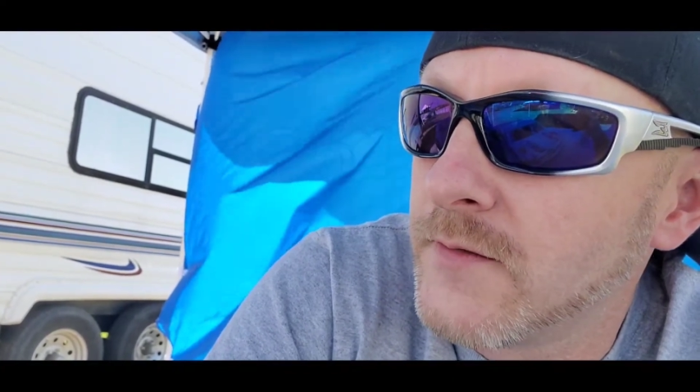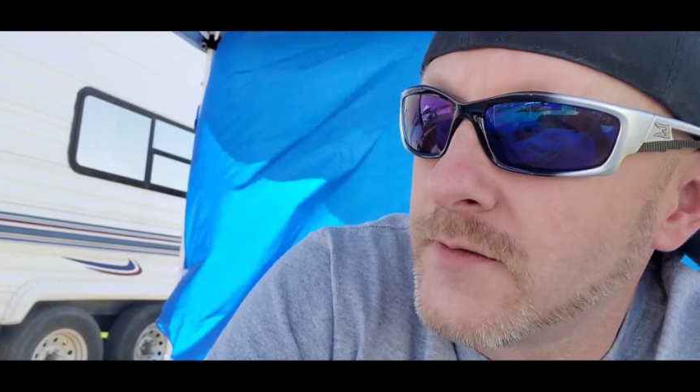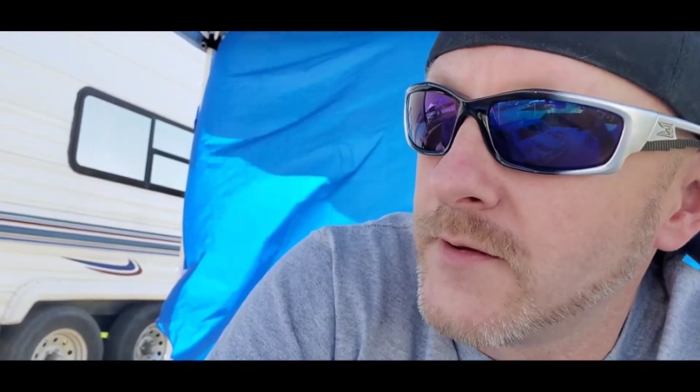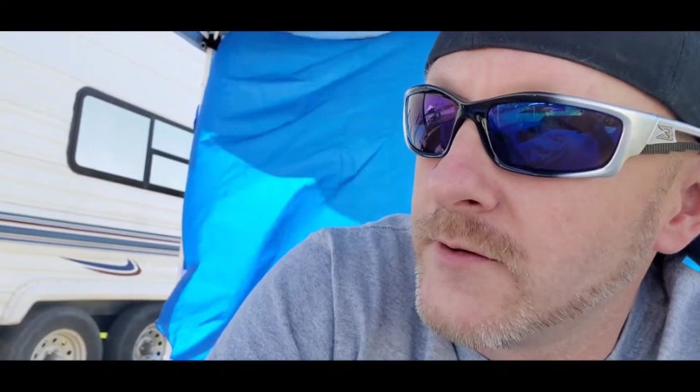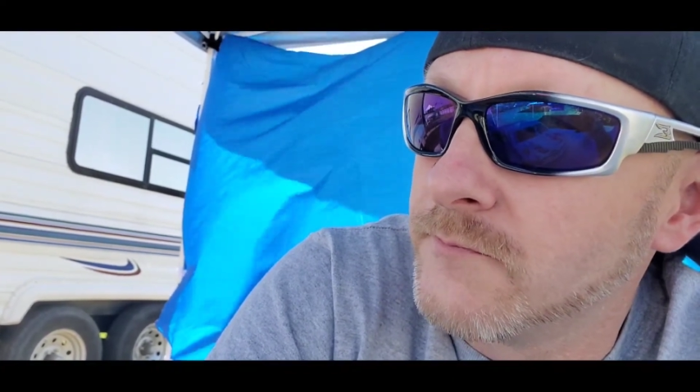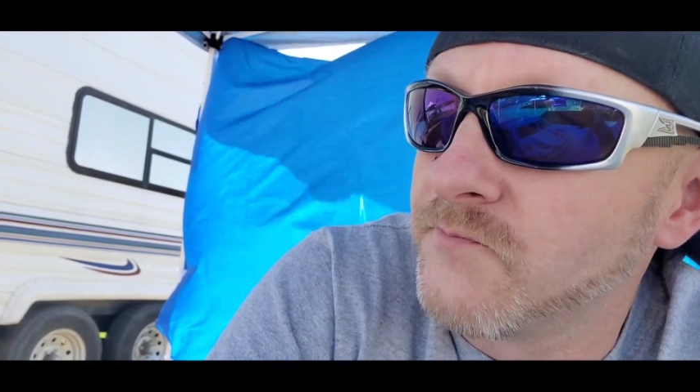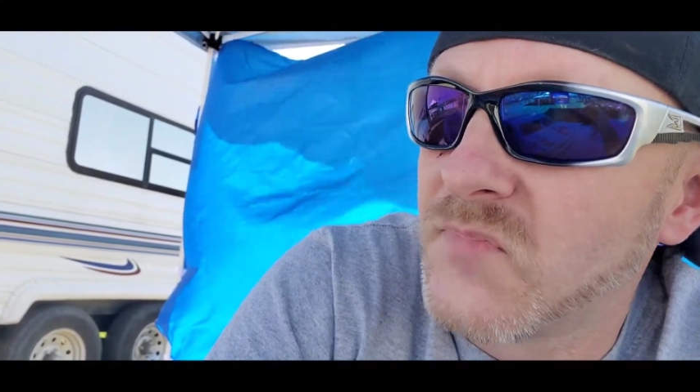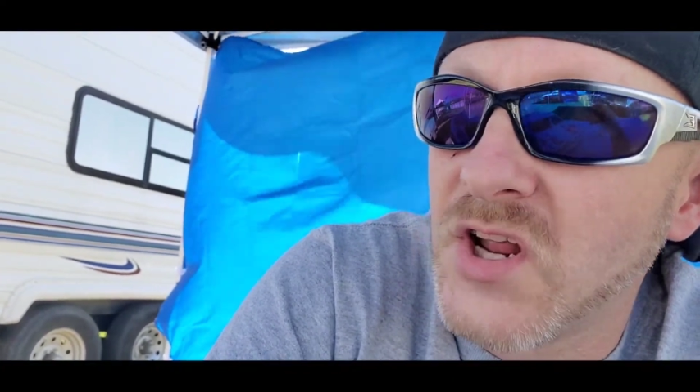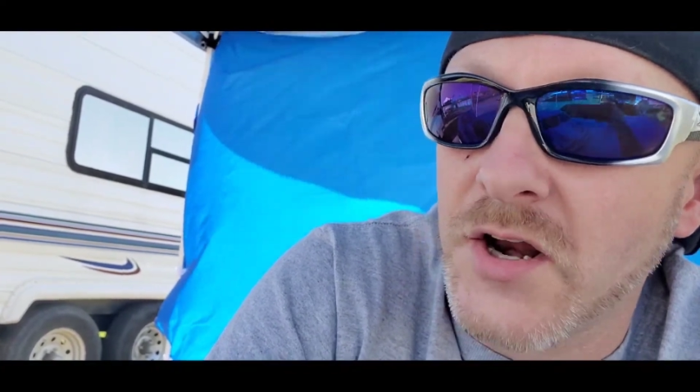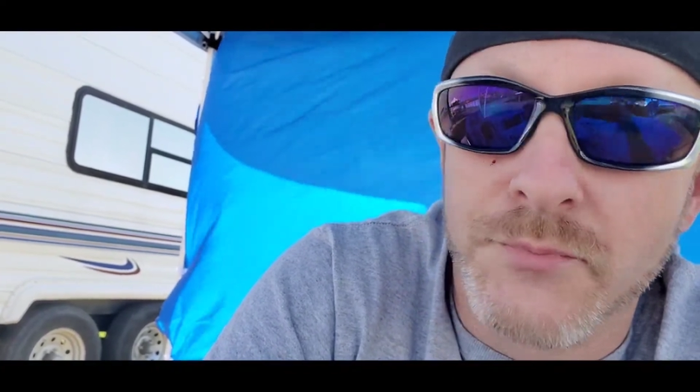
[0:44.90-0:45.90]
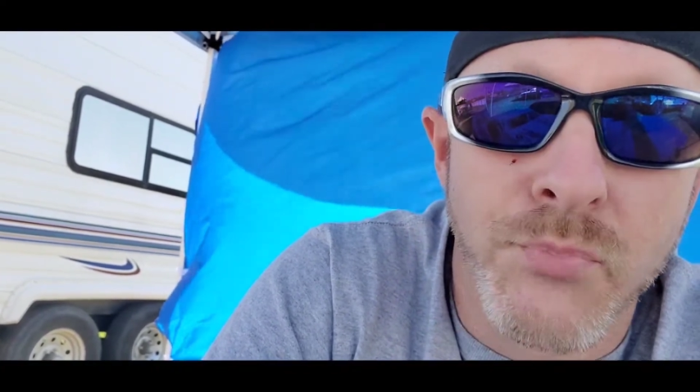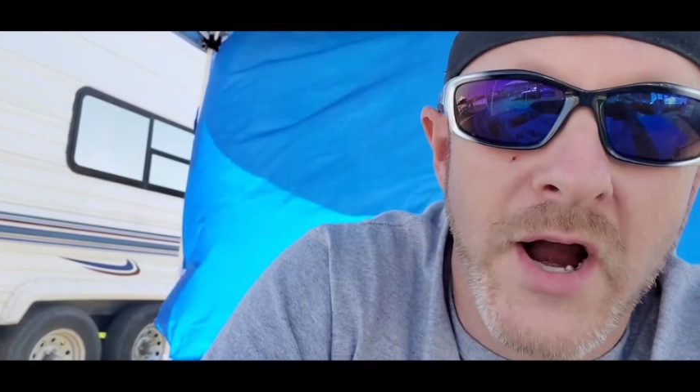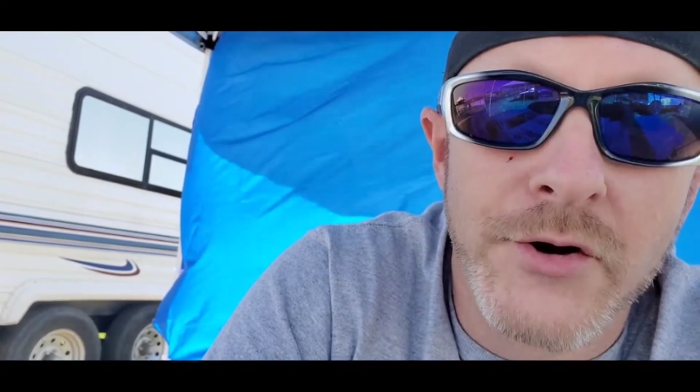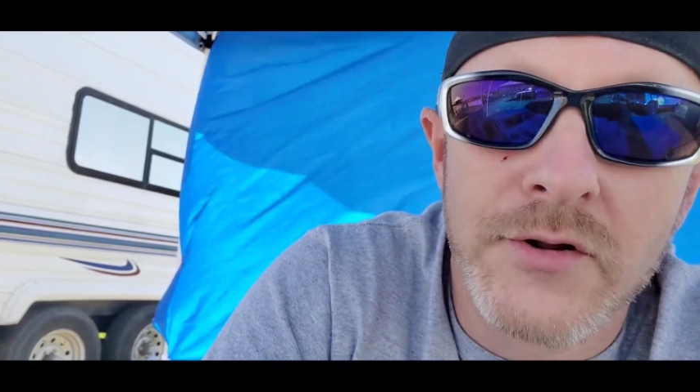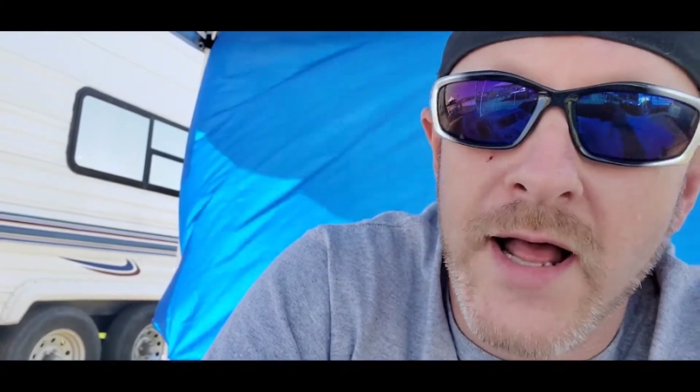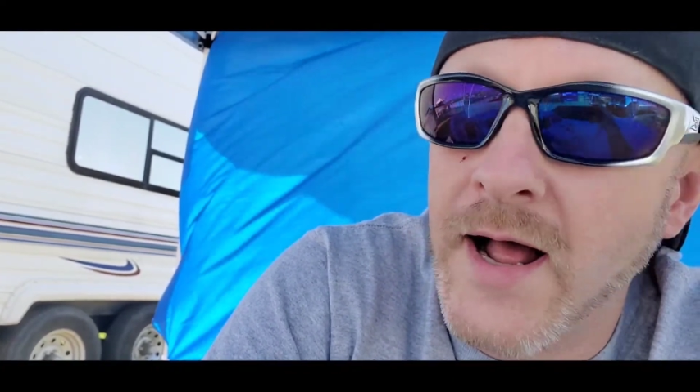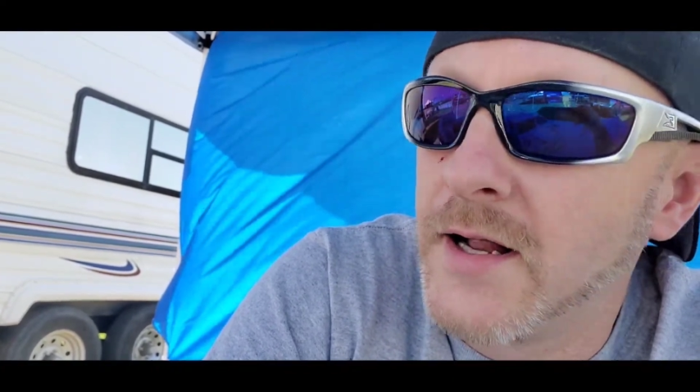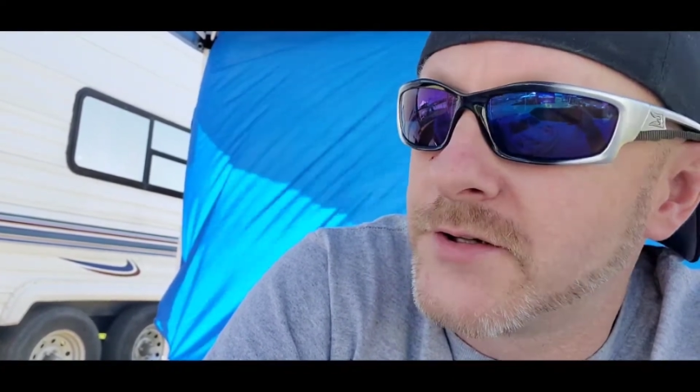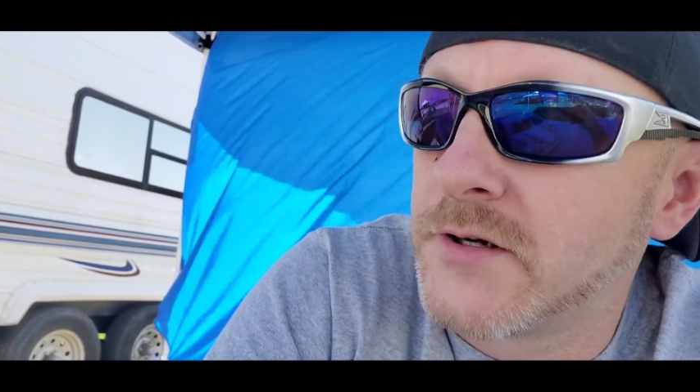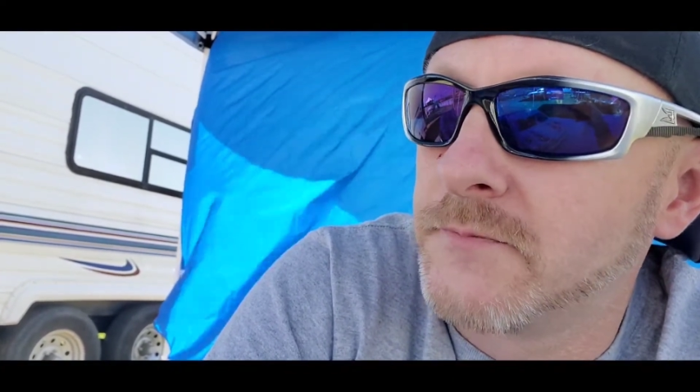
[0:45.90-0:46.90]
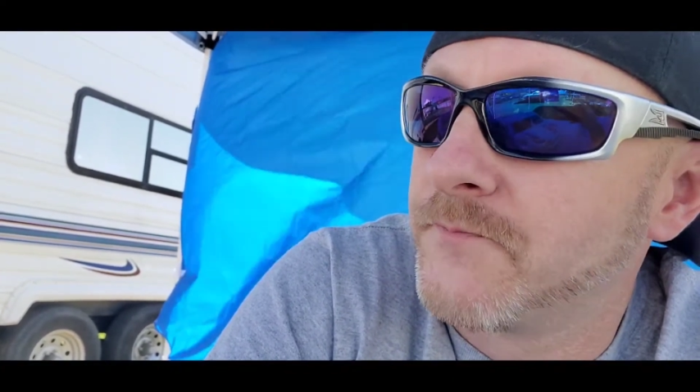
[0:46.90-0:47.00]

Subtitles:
Got some brand new lights.